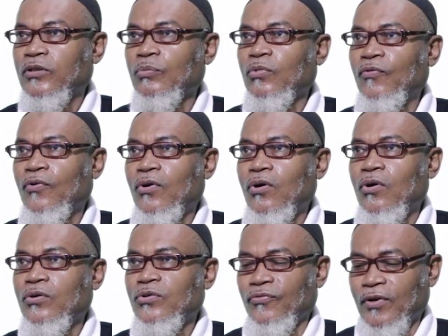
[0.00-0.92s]
to move
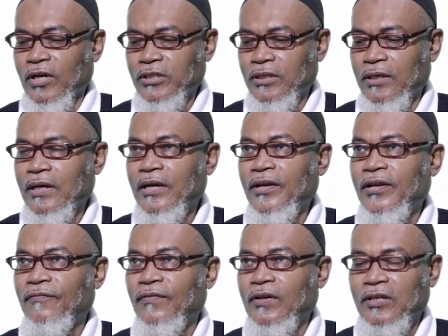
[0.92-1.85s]
on to function add
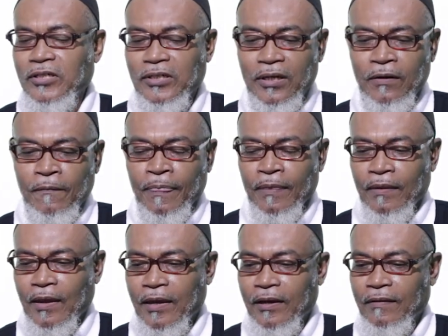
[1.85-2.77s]
definition.
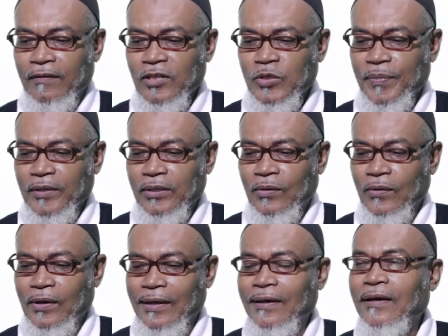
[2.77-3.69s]
And in this
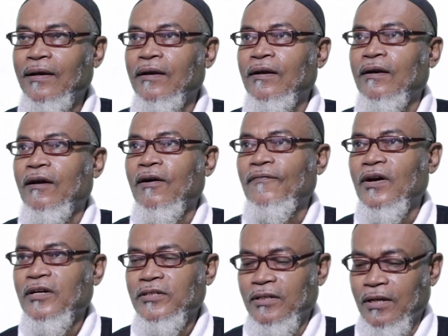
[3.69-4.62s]
particular a
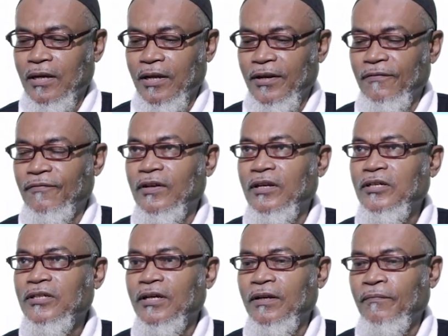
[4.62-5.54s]
function add
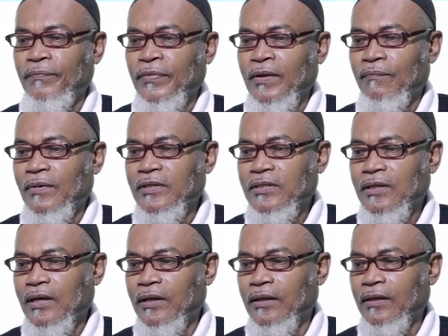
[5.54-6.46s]
definition,
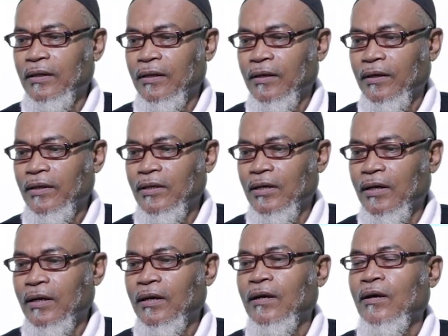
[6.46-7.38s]
basically
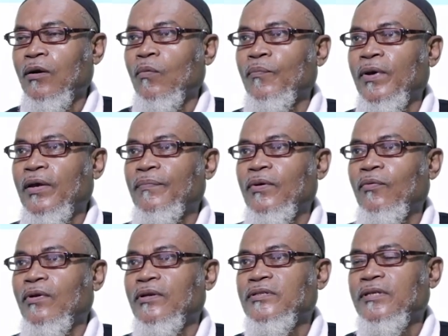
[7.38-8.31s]
here maybe
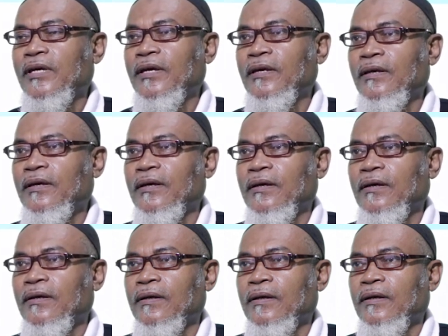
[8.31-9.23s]
we'll say
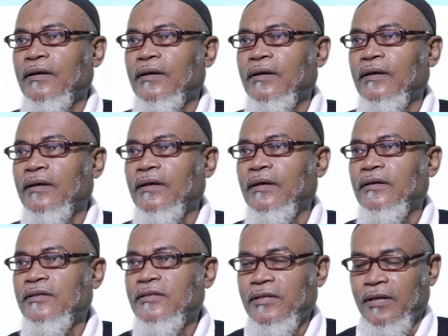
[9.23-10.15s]

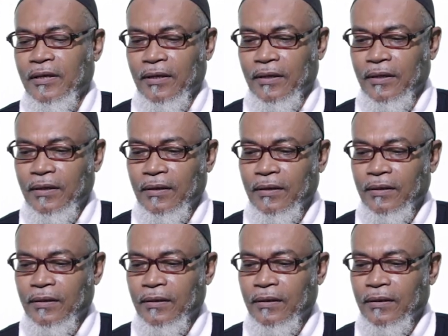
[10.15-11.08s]
int a
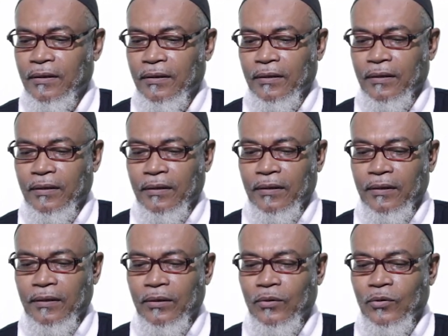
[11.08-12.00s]

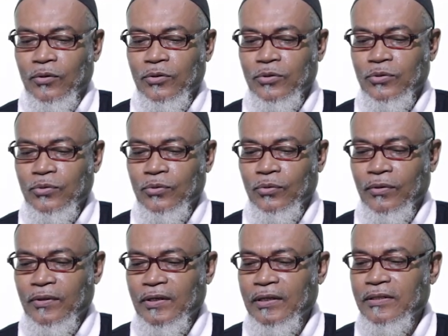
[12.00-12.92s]
equals to
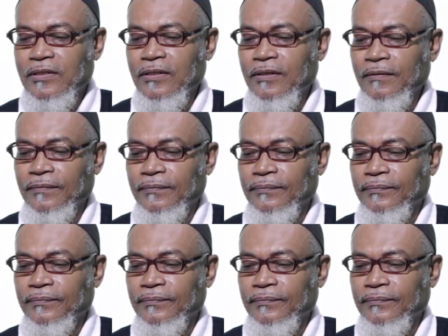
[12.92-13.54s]
thirty,